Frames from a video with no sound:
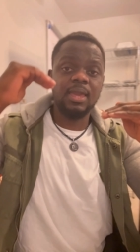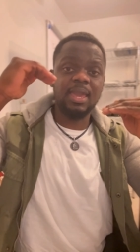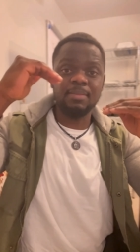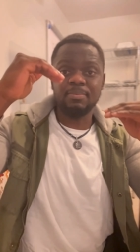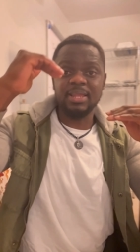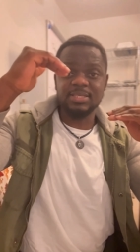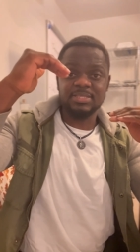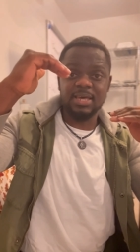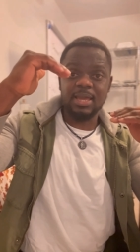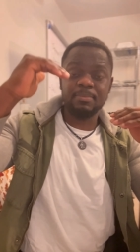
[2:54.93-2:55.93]
And by the
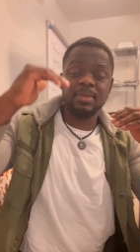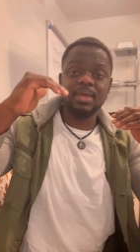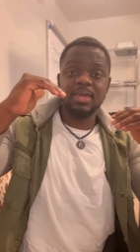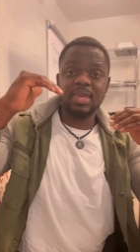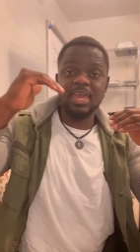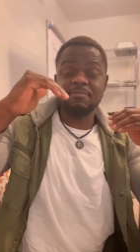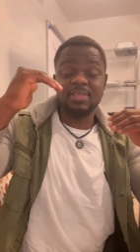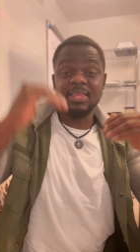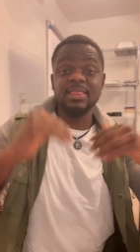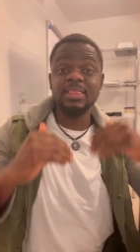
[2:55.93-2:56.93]
time, if
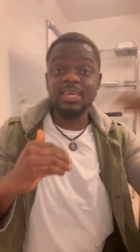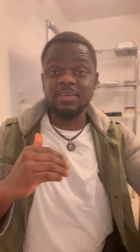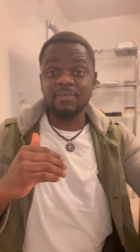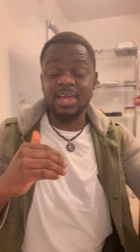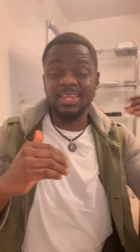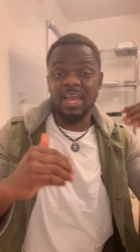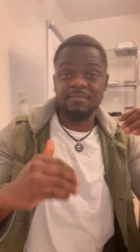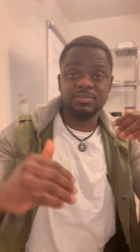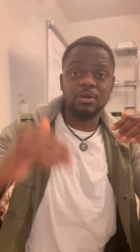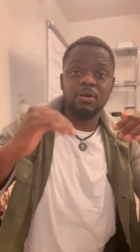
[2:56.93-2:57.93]
they leave and they have
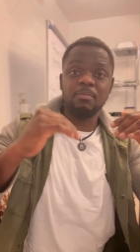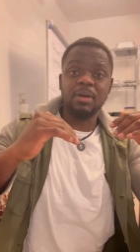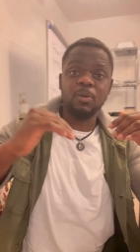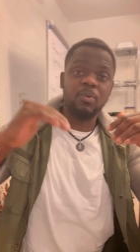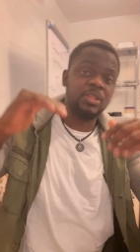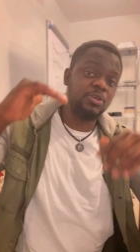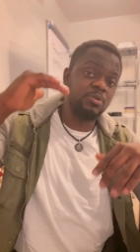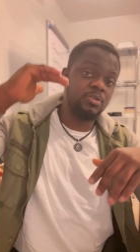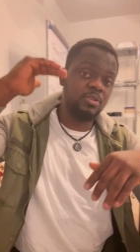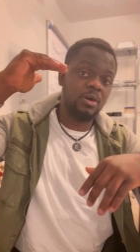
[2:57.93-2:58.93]
to come back when you're
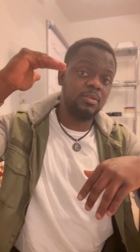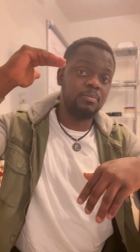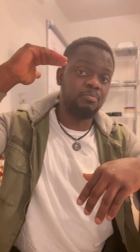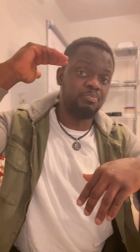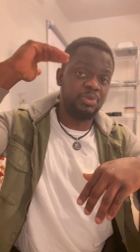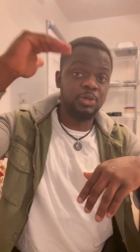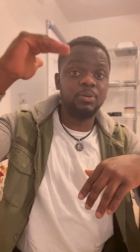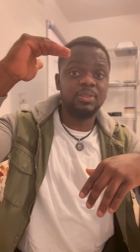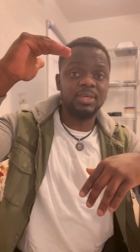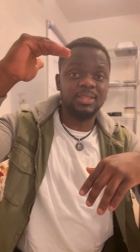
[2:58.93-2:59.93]
done
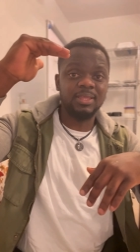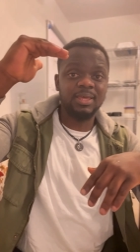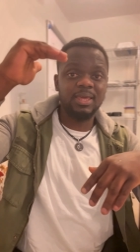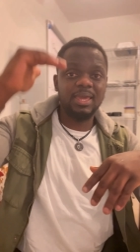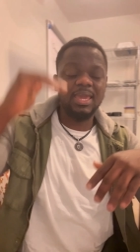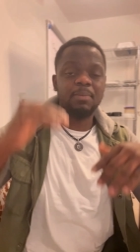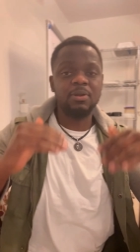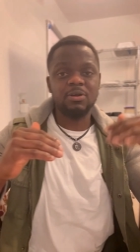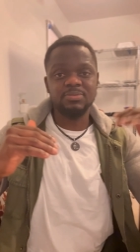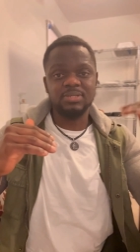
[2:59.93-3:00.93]
building, it becomes